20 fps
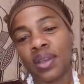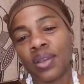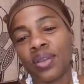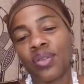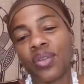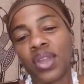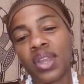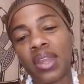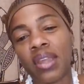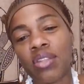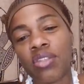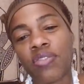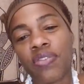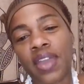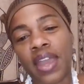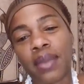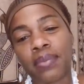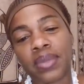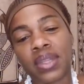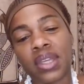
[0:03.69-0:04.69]
Greetings,
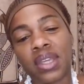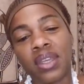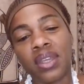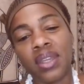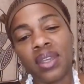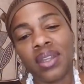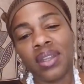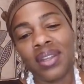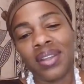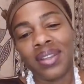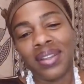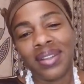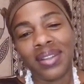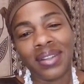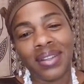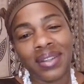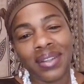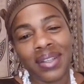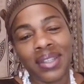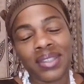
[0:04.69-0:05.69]
family.
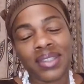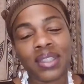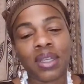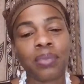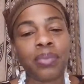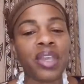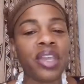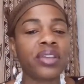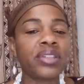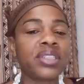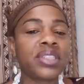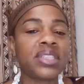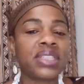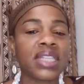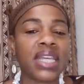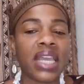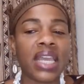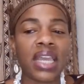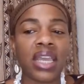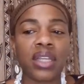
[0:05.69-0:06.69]
So I'm here
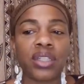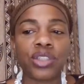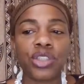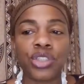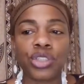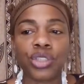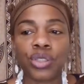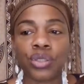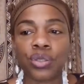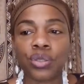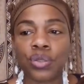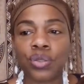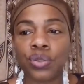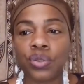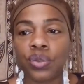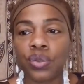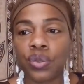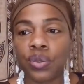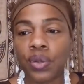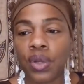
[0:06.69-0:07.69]
today
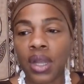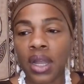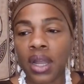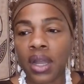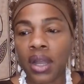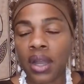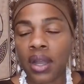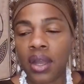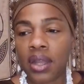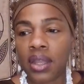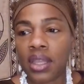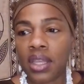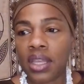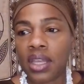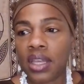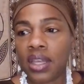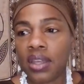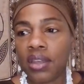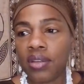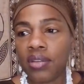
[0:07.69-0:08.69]
to
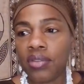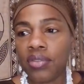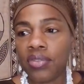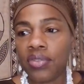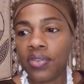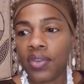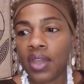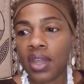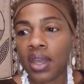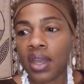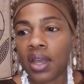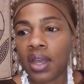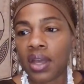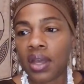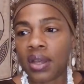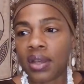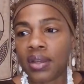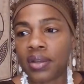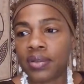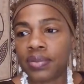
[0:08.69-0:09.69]
give
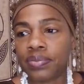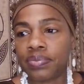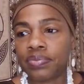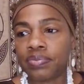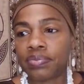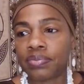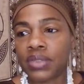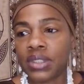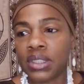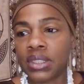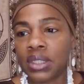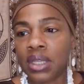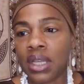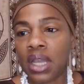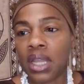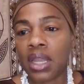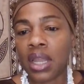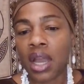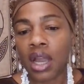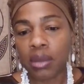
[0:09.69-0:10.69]
an
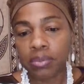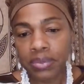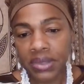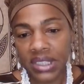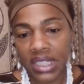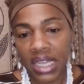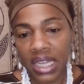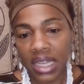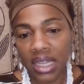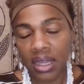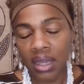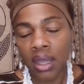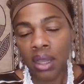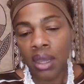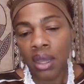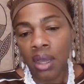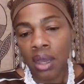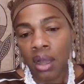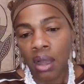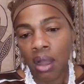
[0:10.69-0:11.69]
update
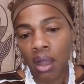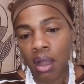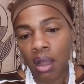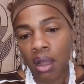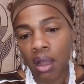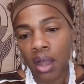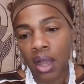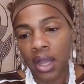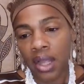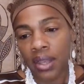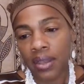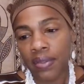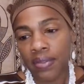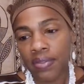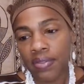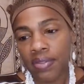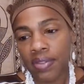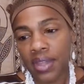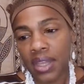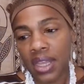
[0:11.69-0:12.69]
on
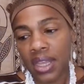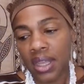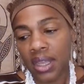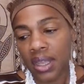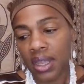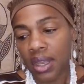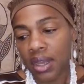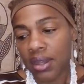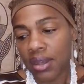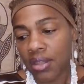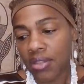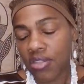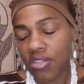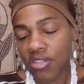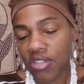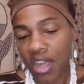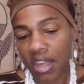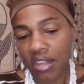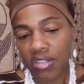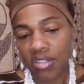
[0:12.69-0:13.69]
the
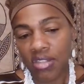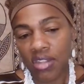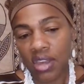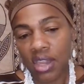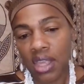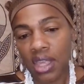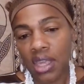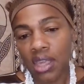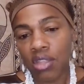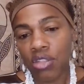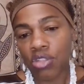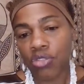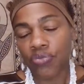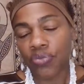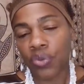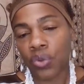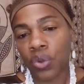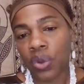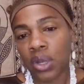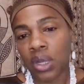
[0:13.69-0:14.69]
necessities
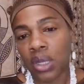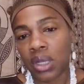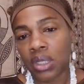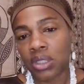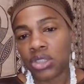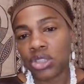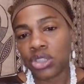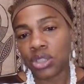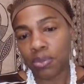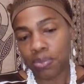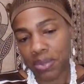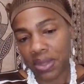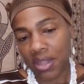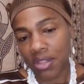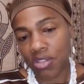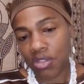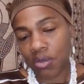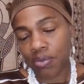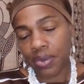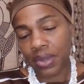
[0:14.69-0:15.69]
for shipping
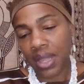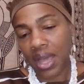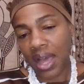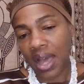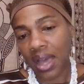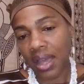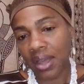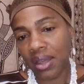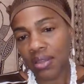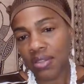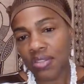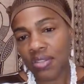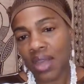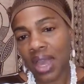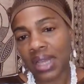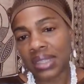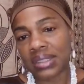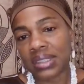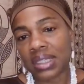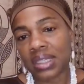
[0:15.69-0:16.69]
supplies.
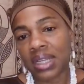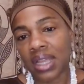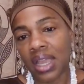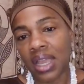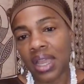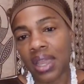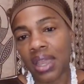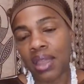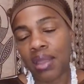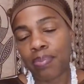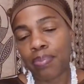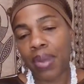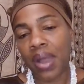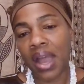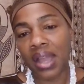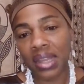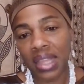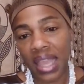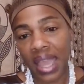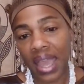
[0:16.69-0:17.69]
I did a
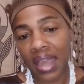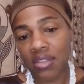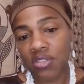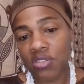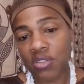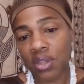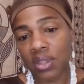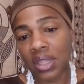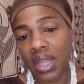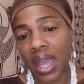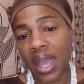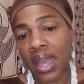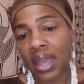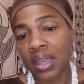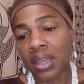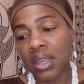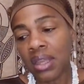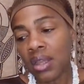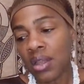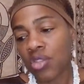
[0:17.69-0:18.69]
podcast on
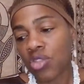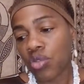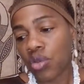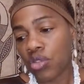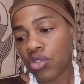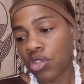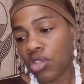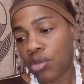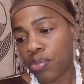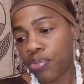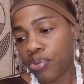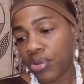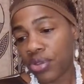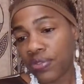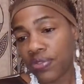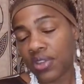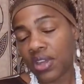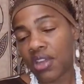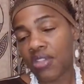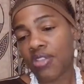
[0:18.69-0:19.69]
that, so it's in the
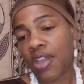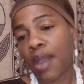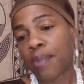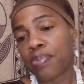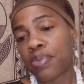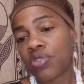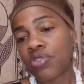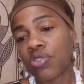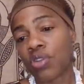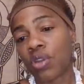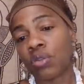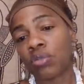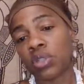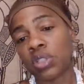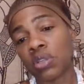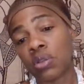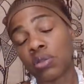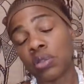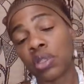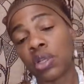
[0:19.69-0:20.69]
previous episode,
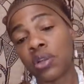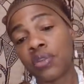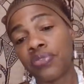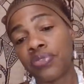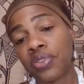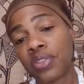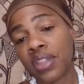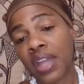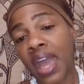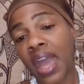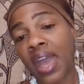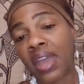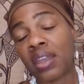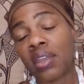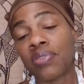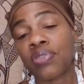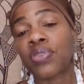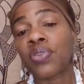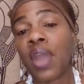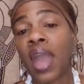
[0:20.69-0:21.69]
so look for that.
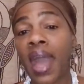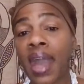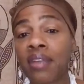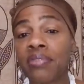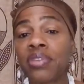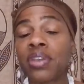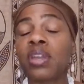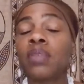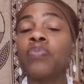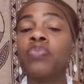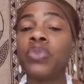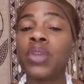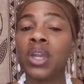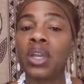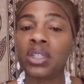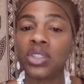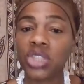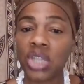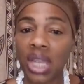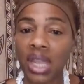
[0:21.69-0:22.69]
If you haven't,
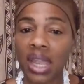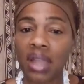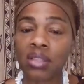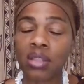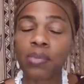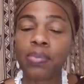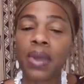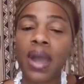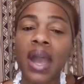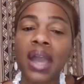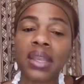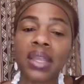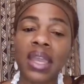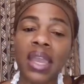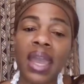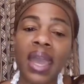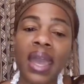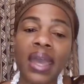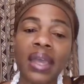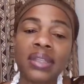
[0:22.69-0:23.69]
check out the
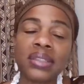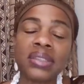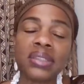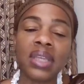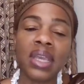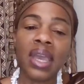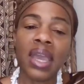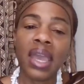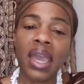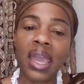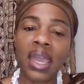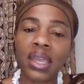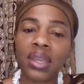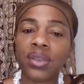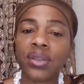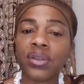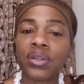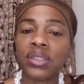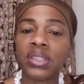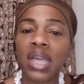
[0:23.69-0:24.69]
podcast,
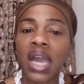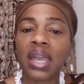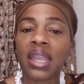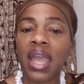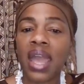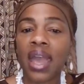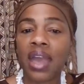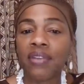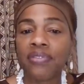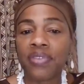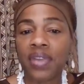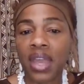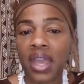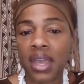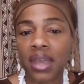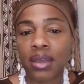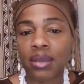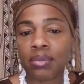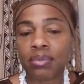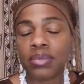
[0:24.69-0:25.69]

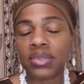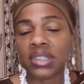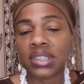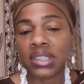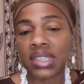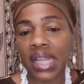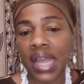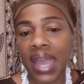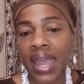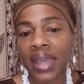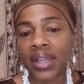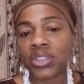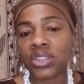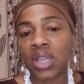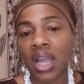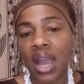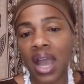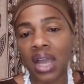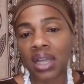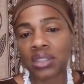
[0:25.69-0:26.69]

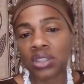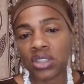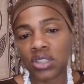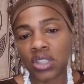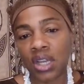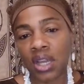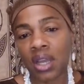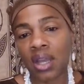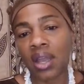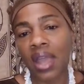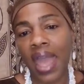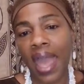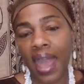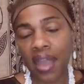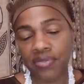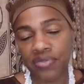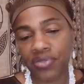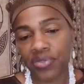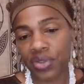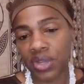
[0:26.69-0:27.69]
anchor.fm/Anja
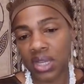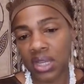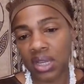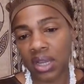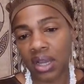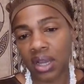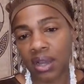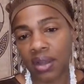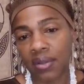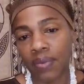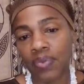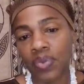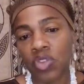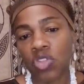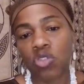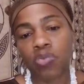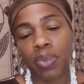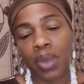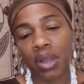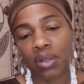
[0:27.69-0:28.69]
Africa,
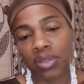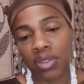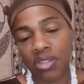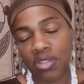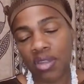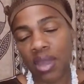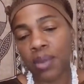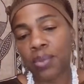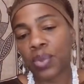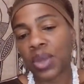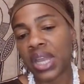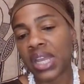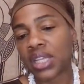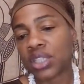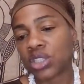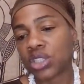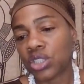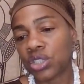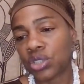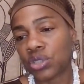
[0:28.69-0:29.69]
spelled the same way
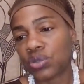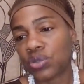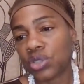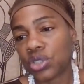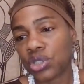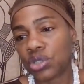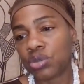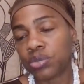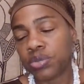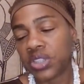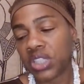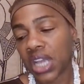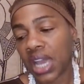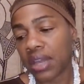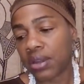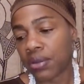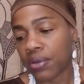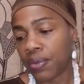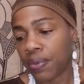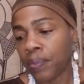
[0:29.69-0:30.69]
as the YouTube
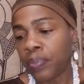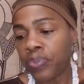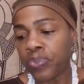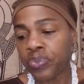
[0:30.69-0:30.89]
channel.